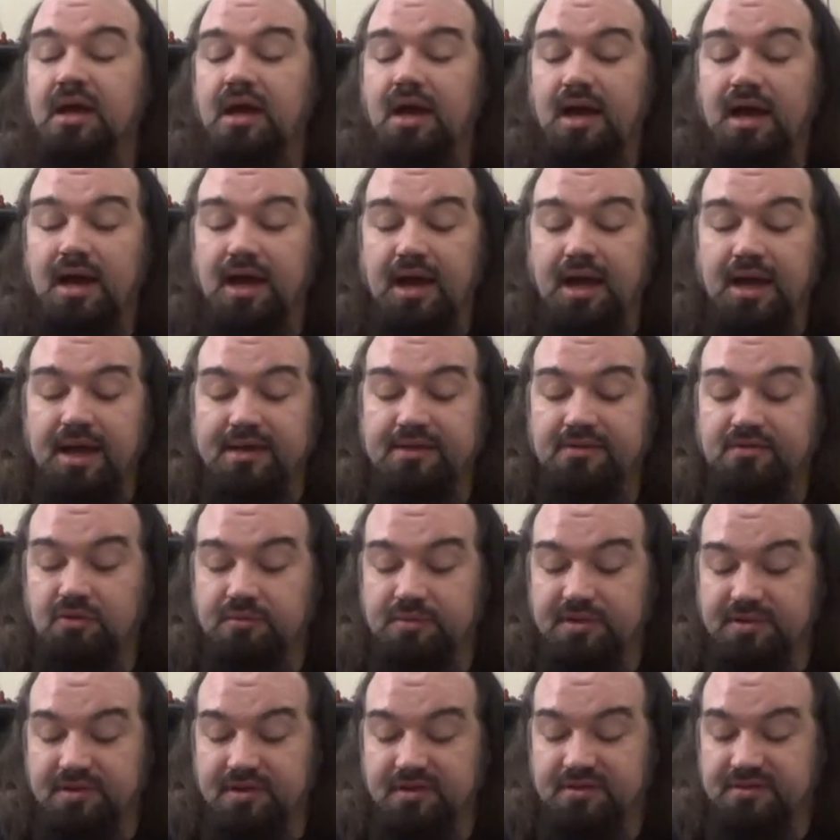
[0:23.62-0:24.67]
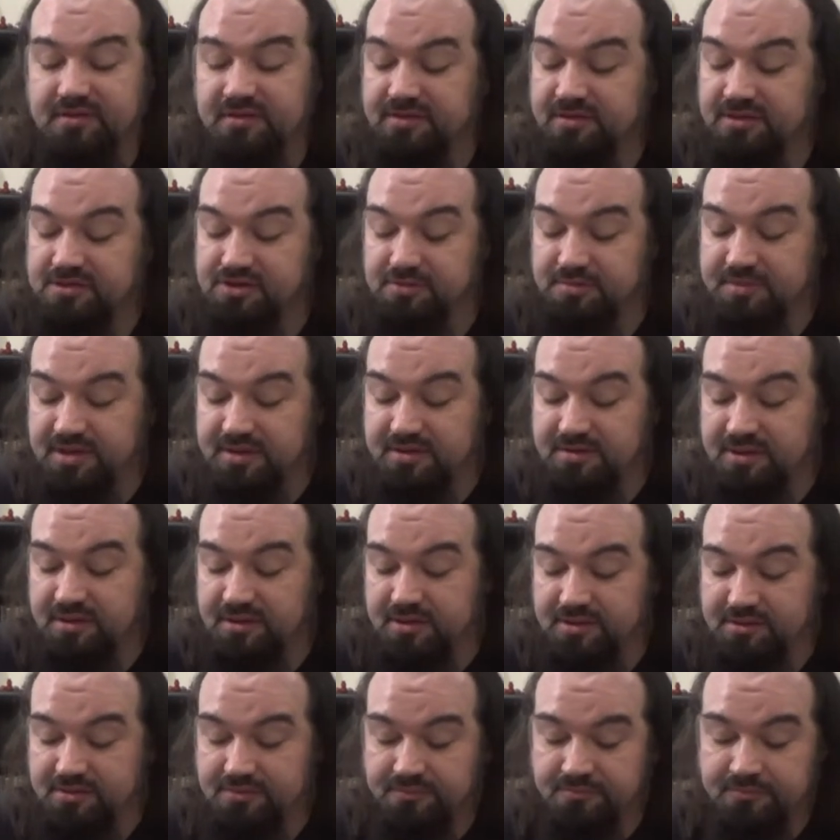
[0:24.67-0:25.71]
X-Corp is a 6-issue
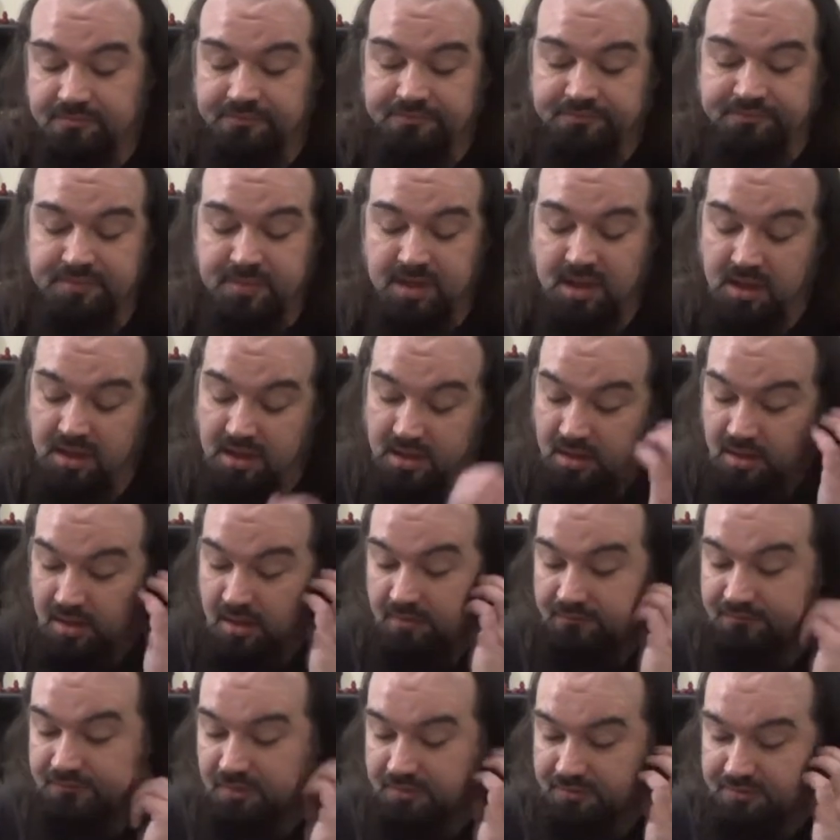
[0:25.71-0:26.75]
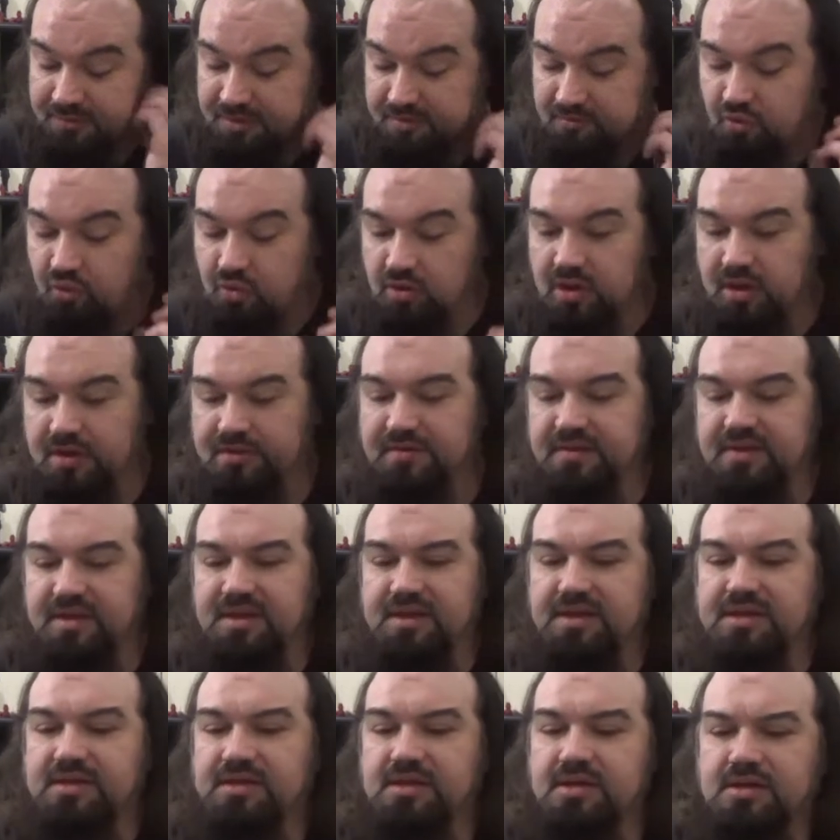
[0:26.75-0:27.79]
miniseries, focusing more on
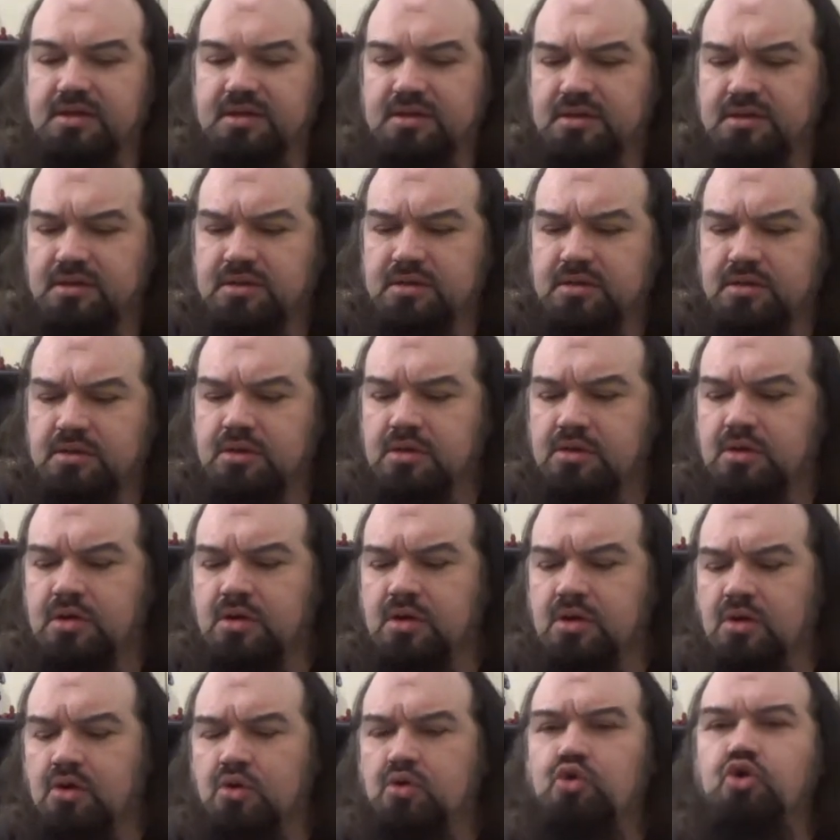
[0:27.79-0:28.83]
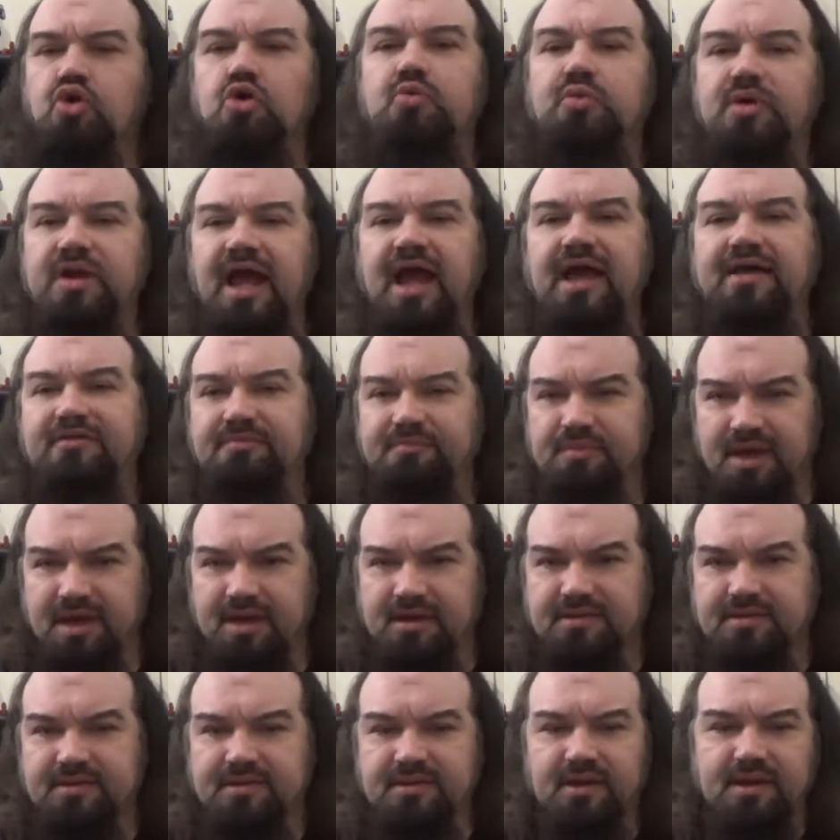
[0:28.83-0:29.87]
the corporate
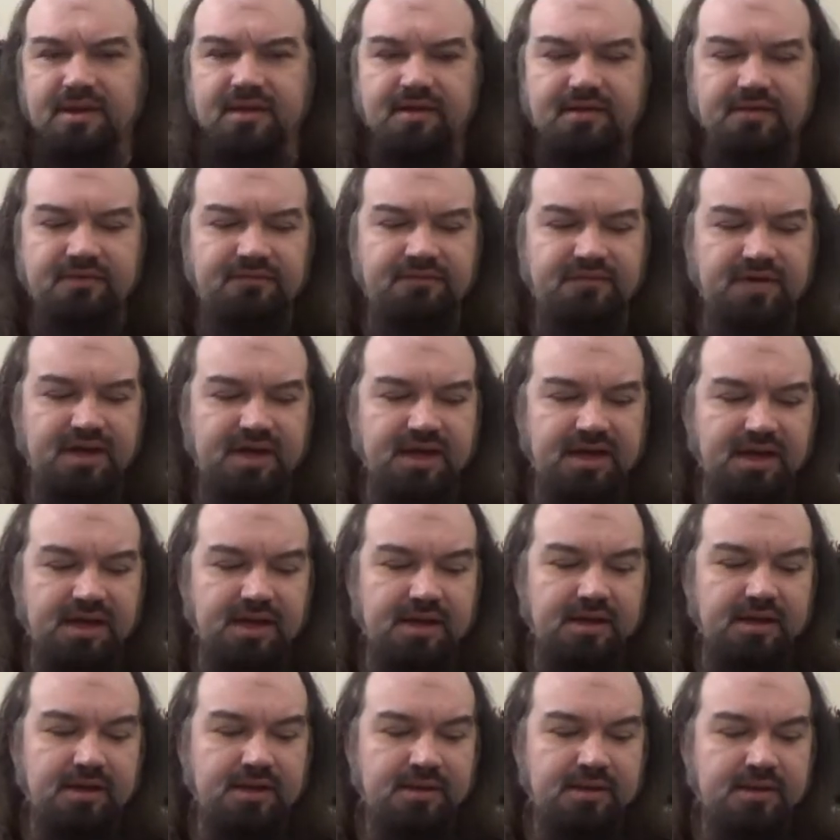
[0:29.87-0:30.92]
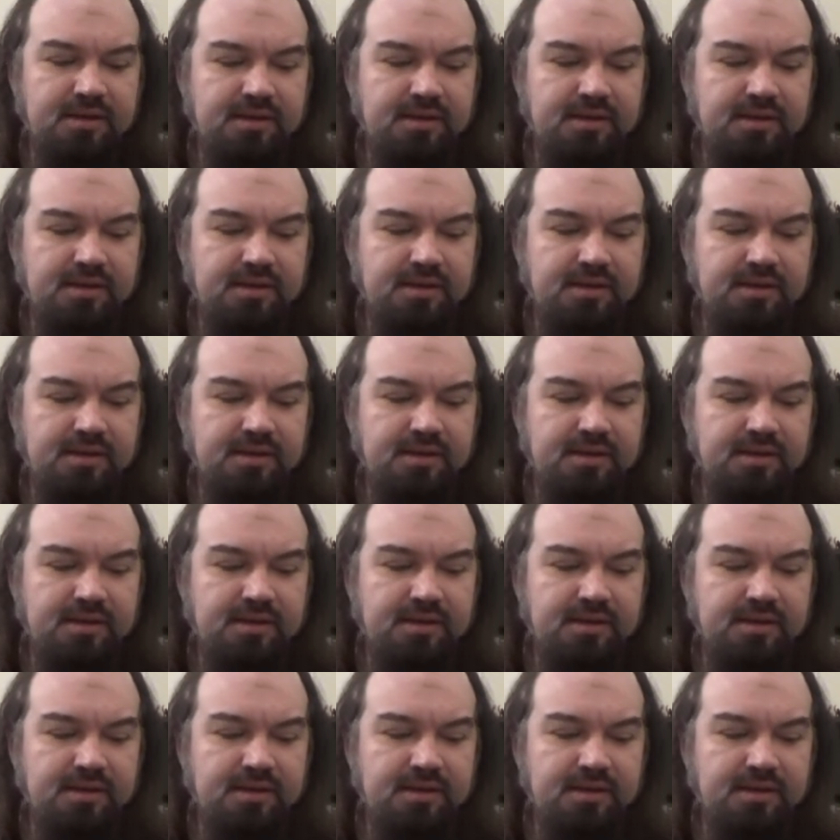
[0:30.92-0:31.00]
aspect of